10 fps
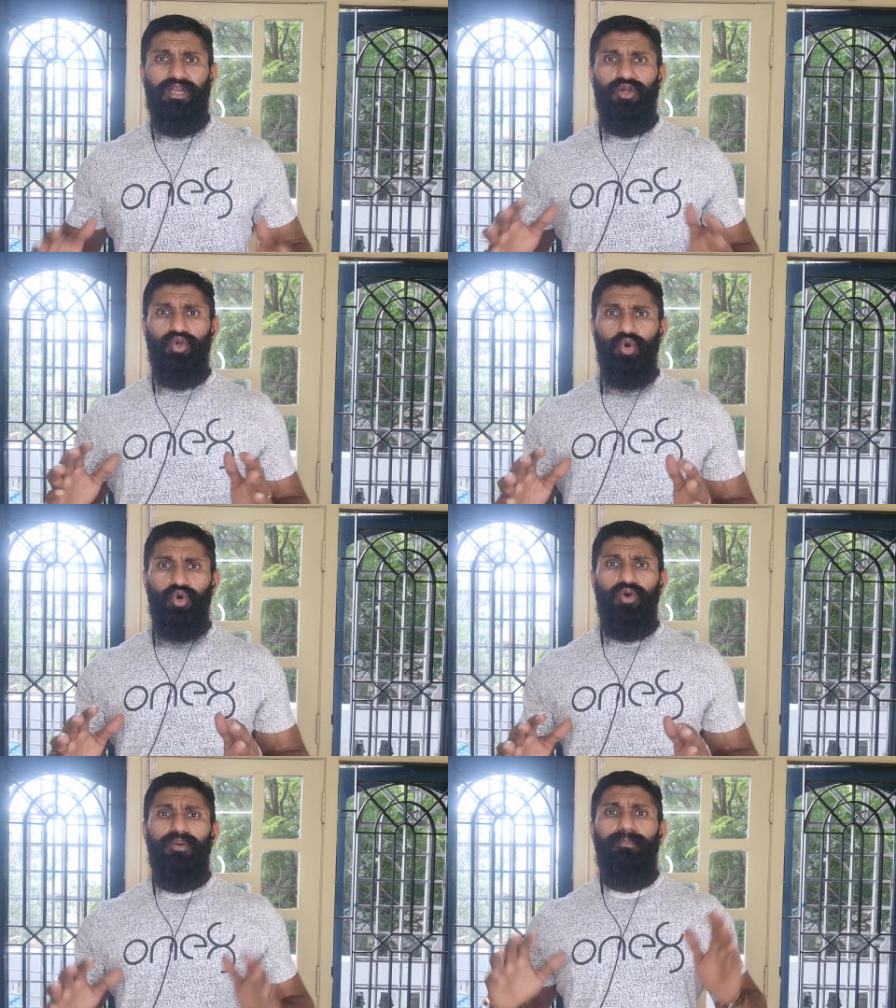were
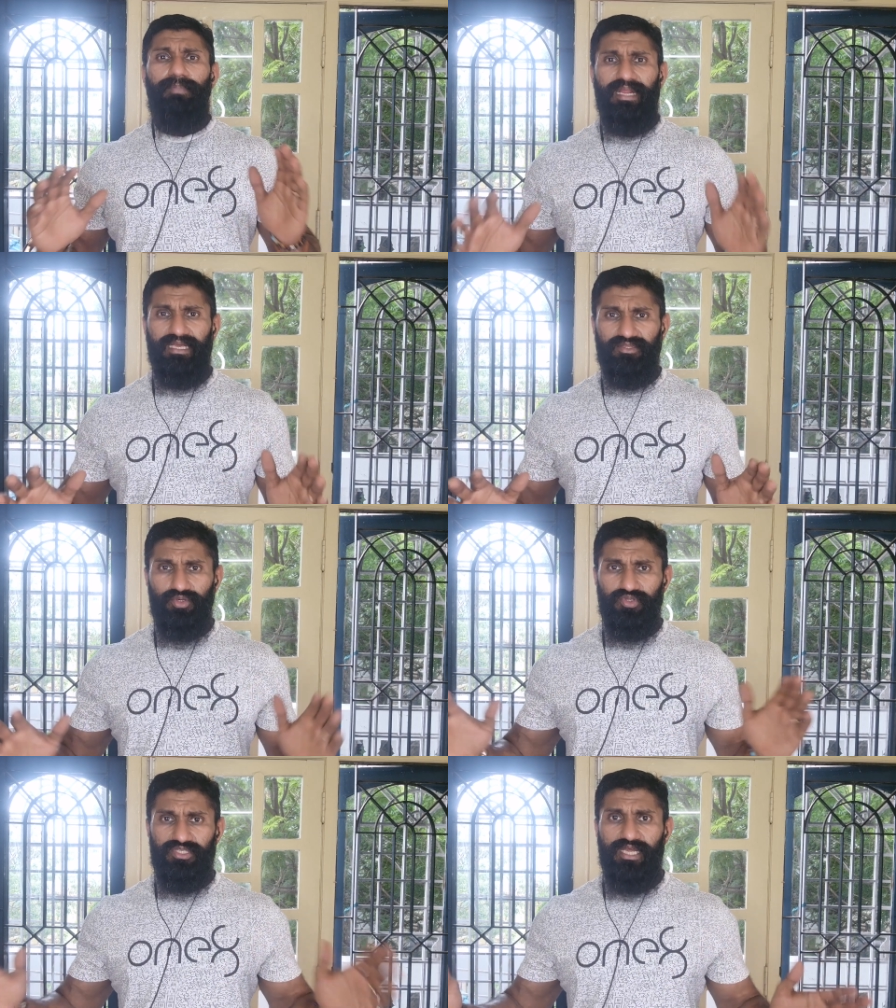no
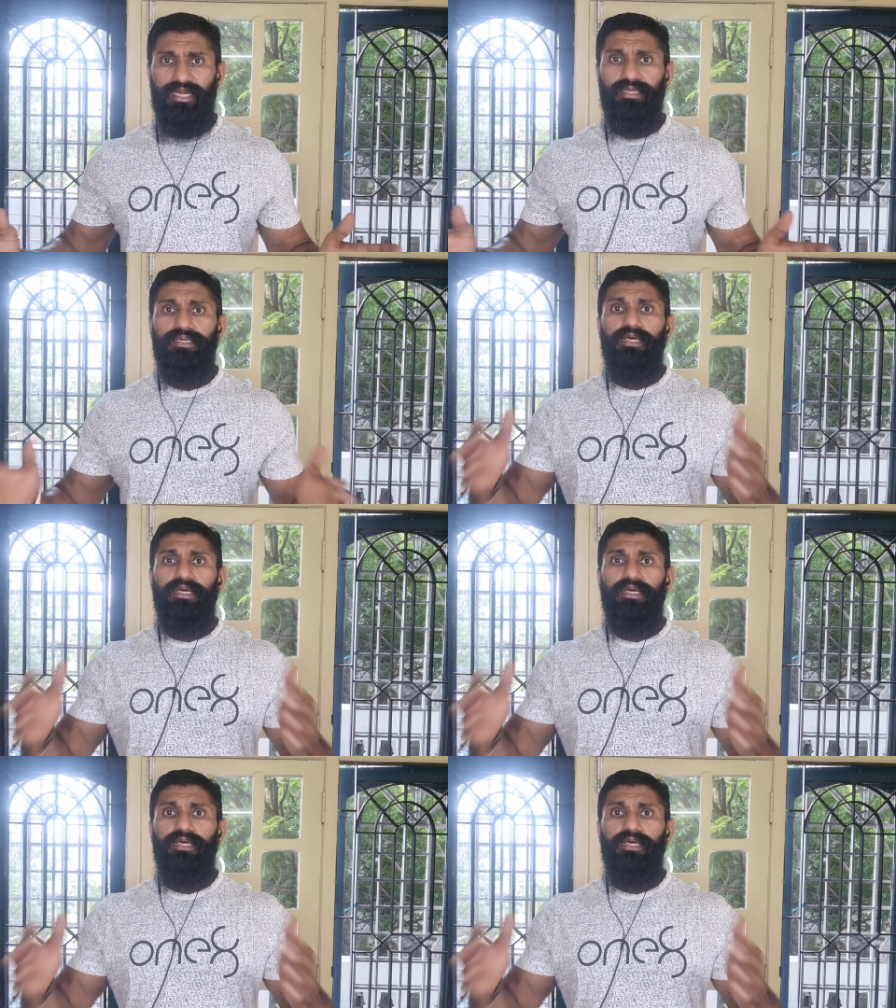breakthroughs done